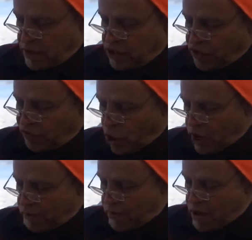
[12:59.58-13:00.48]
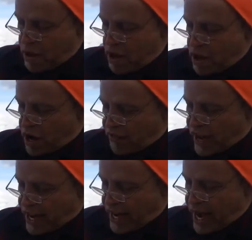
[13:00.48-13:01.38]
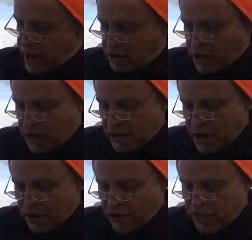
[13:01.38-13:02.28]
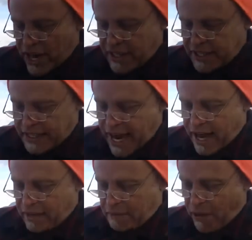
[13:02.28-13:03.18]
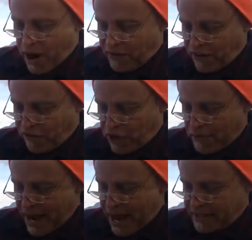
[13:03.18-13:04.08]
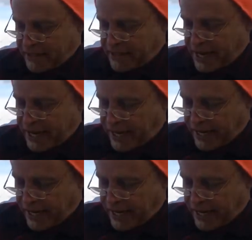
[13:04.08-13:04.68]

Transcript: devoid of any outcome other than death poverty for the masses in